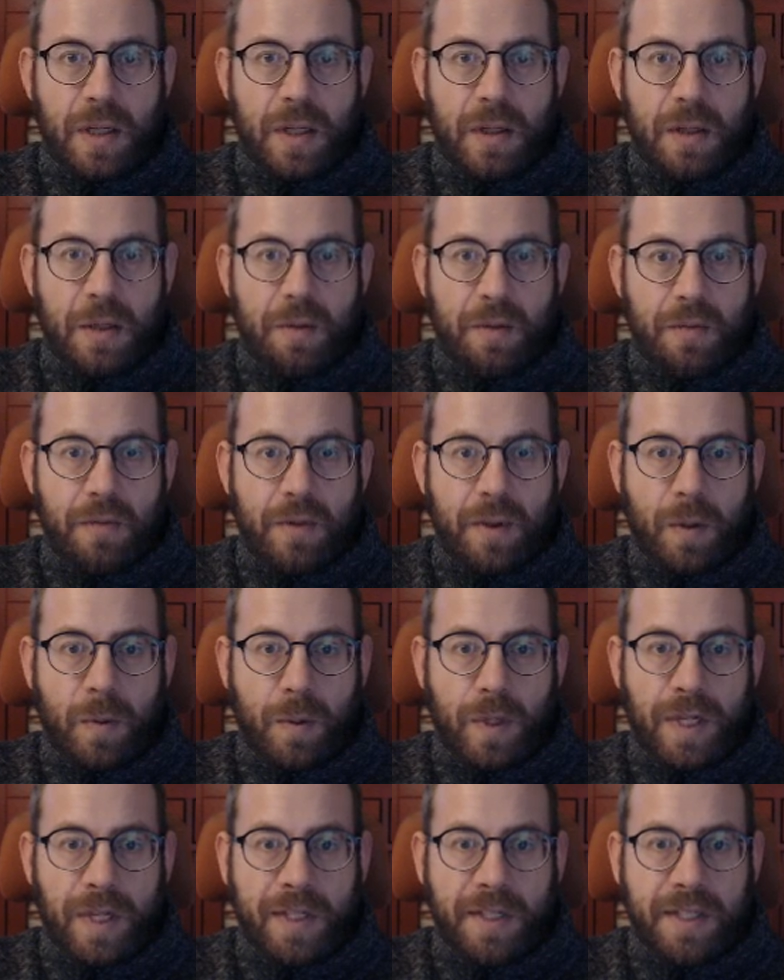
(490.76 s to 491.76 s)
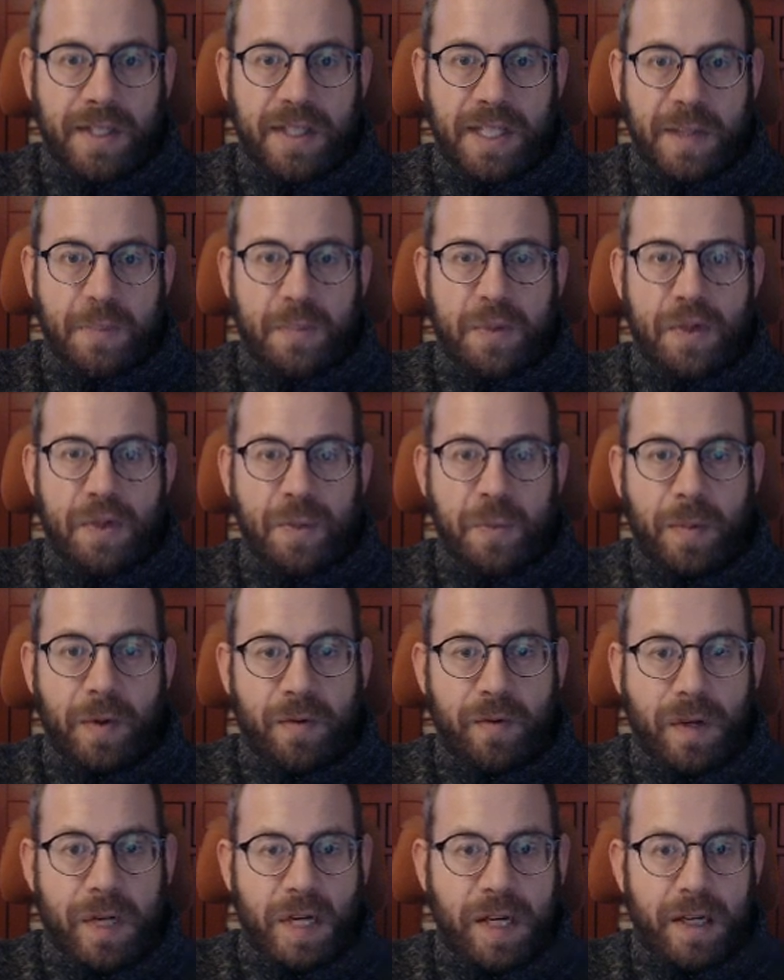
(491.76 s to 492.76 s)
Throw exception
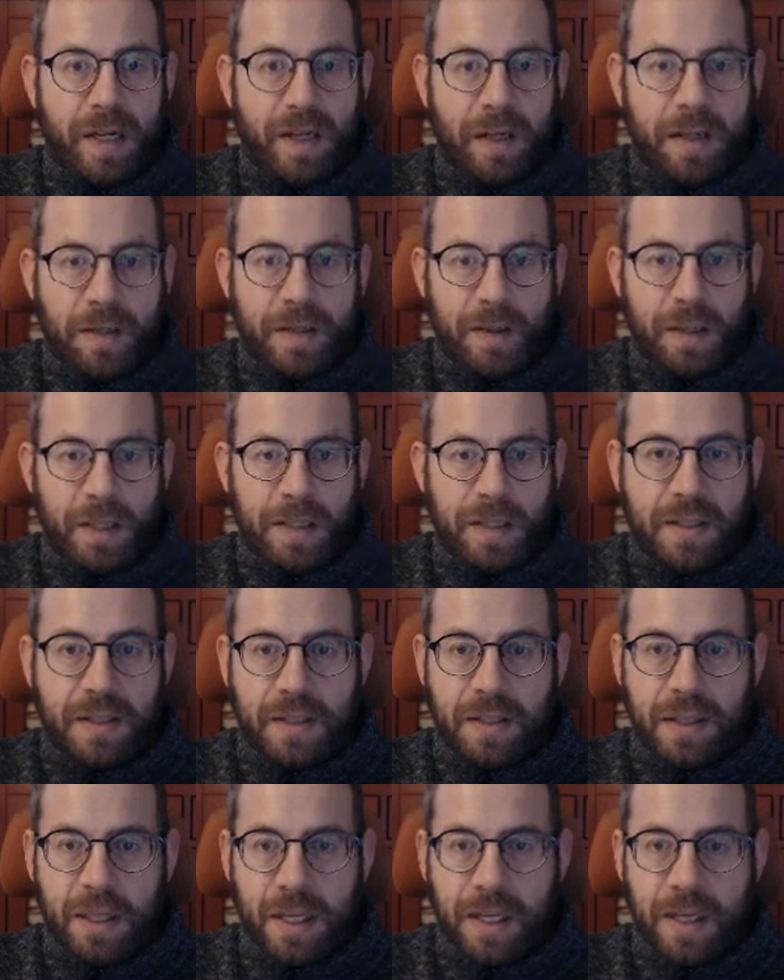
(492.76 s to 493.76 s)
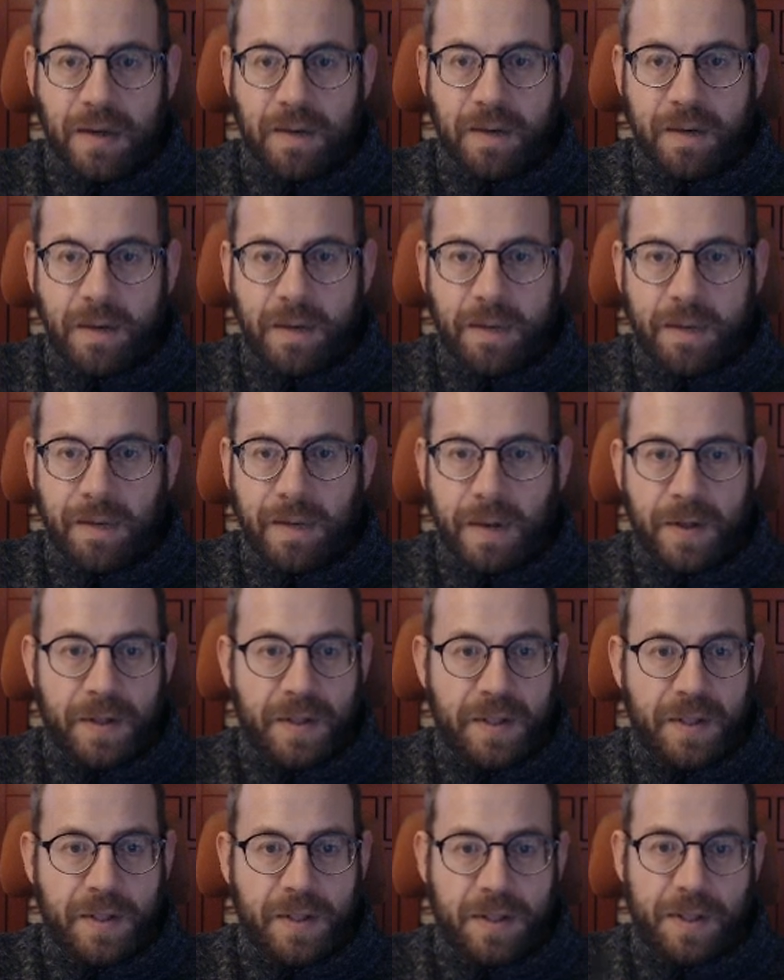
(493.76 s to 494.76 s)
provider. So let's have the
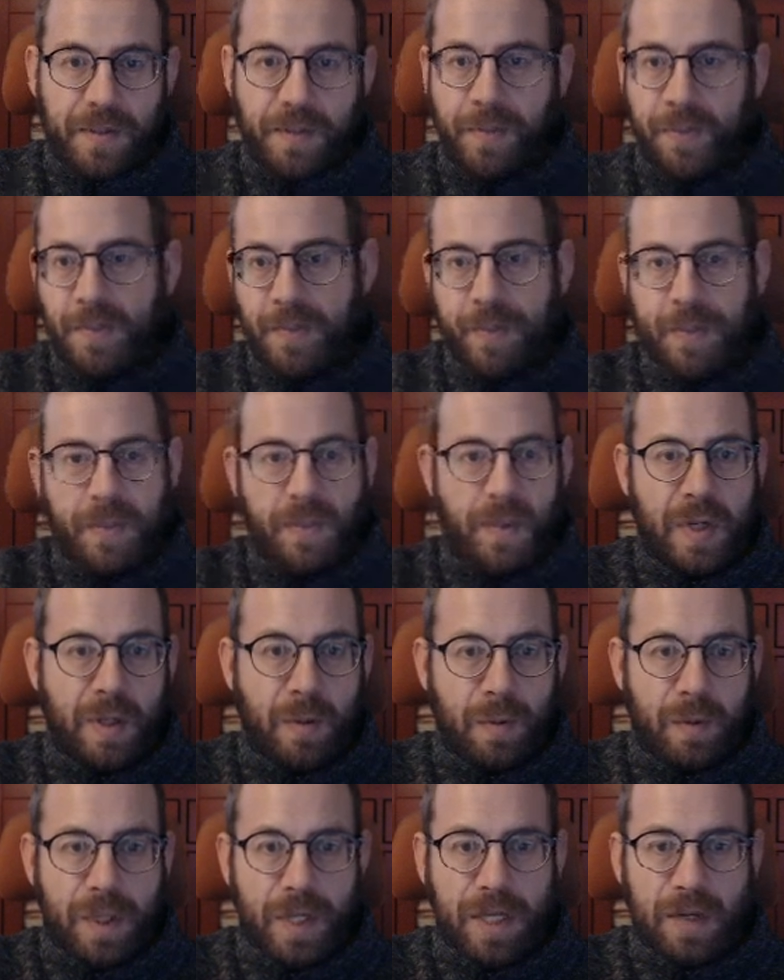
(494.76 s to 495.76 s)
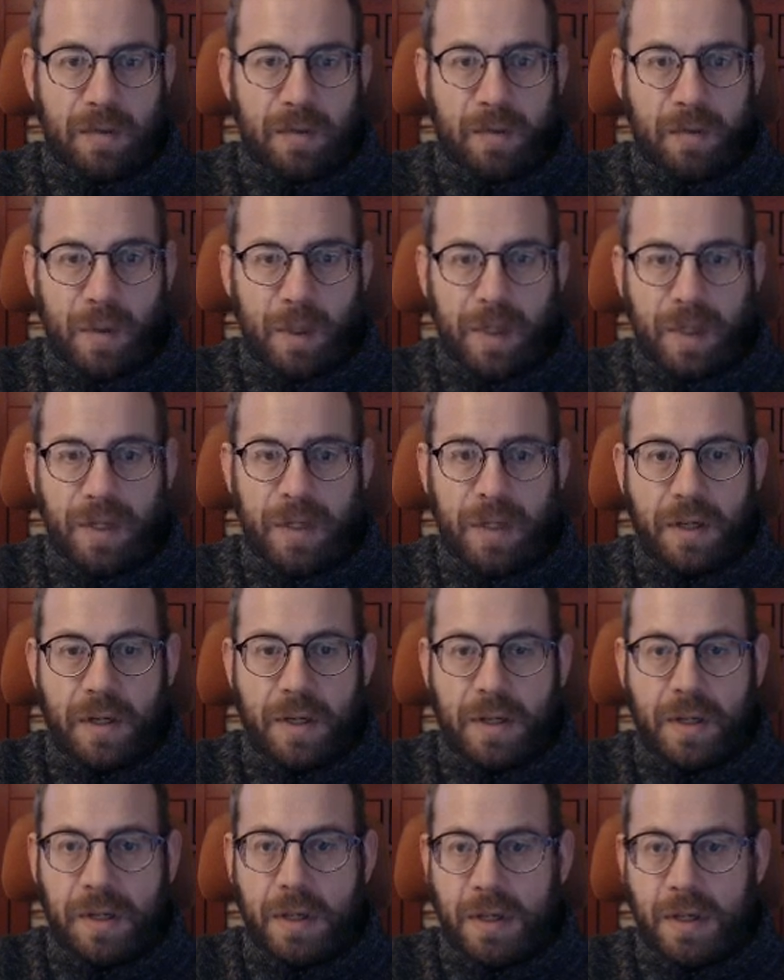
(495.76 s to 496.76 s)
first. We only have
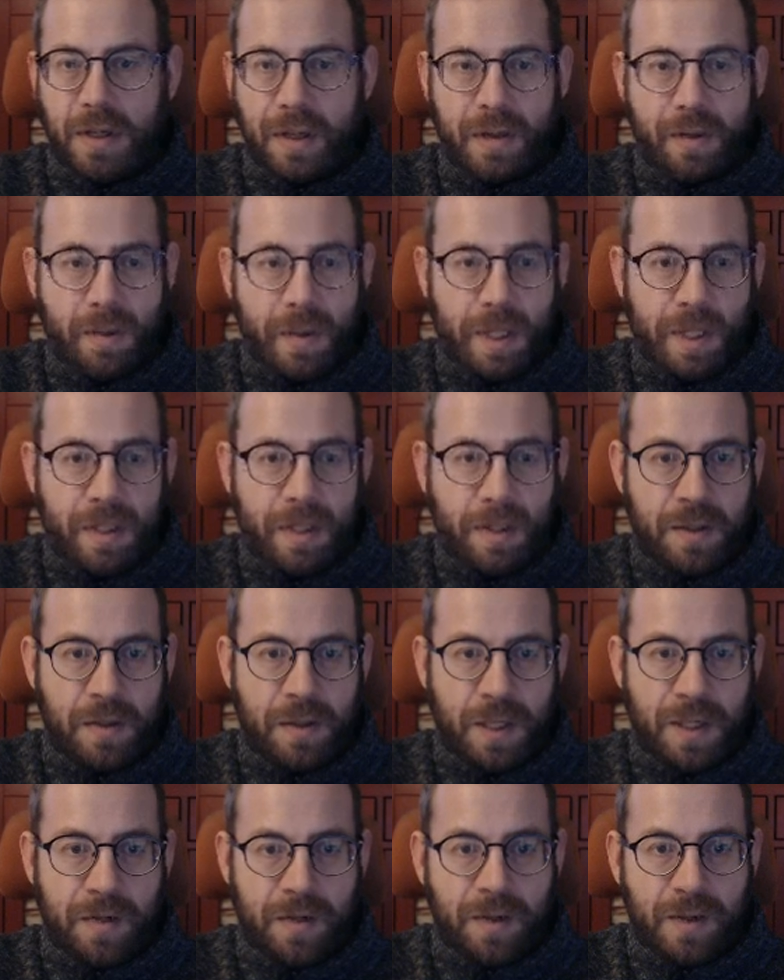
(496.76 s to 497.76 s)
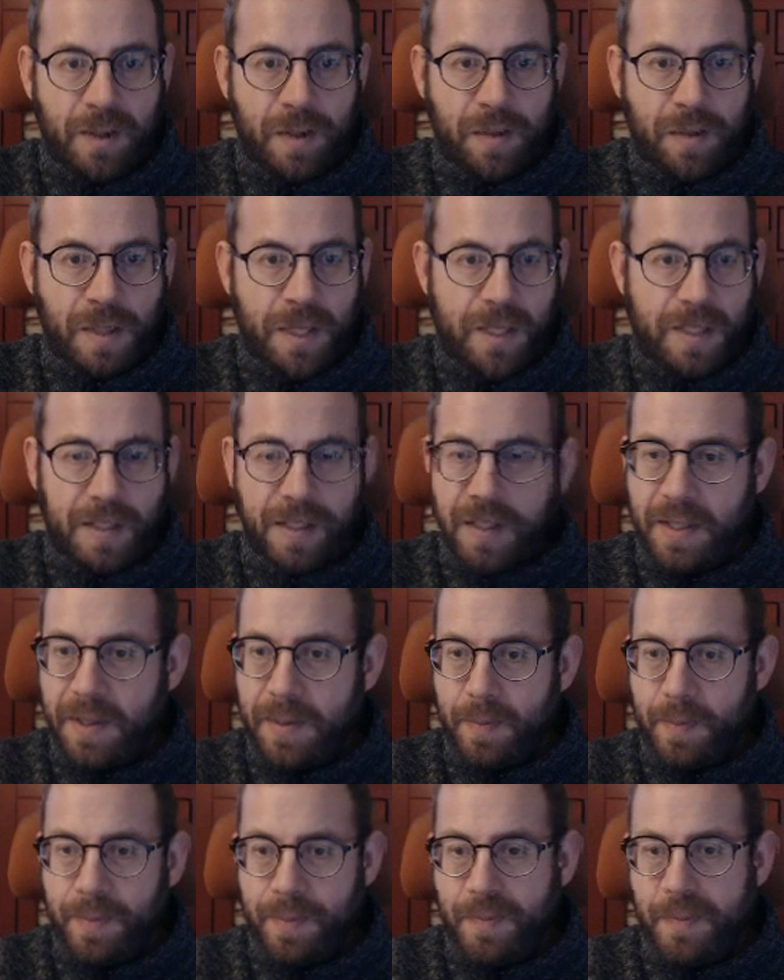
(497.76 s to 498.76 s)
one. We should have 2 cases,
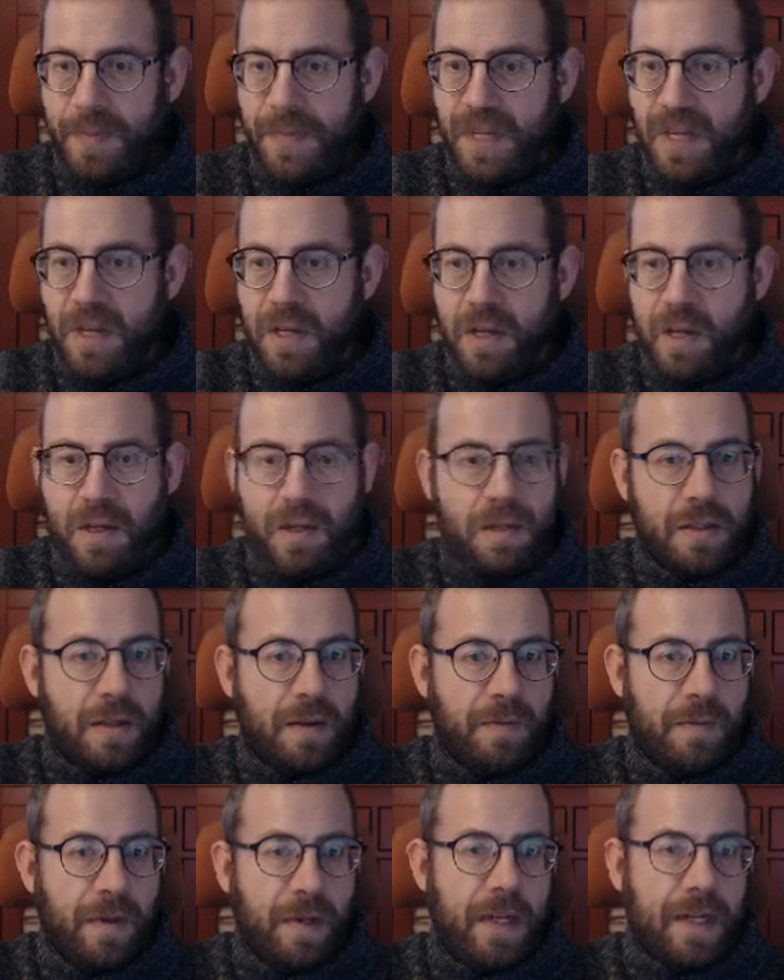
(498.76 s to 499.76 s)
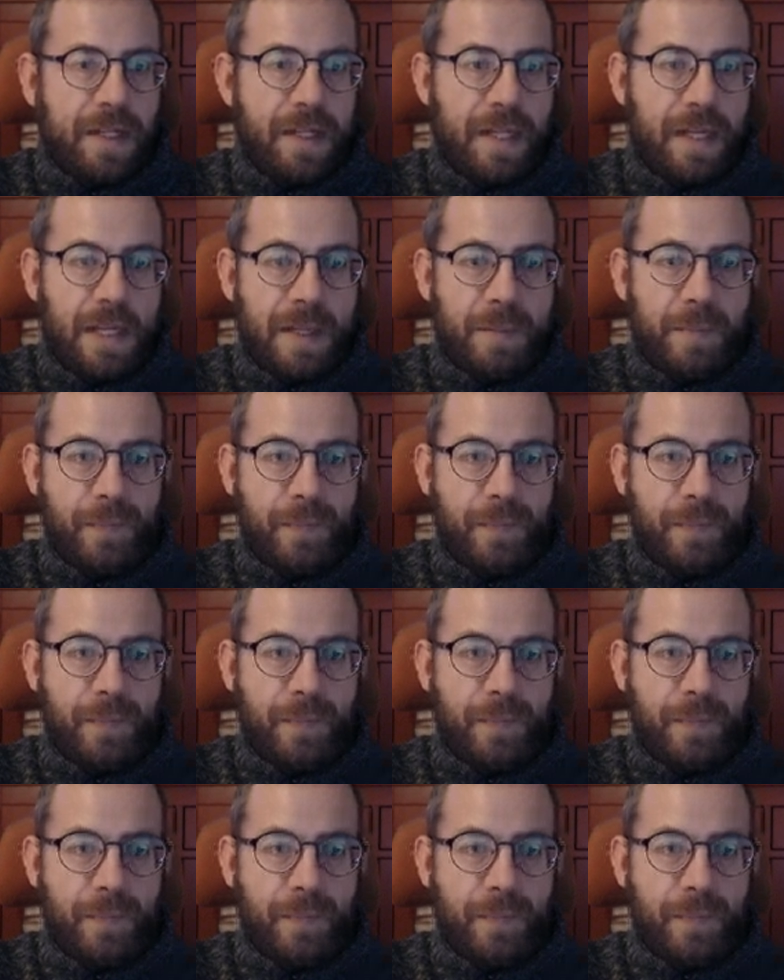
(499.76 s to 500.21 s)
something like that.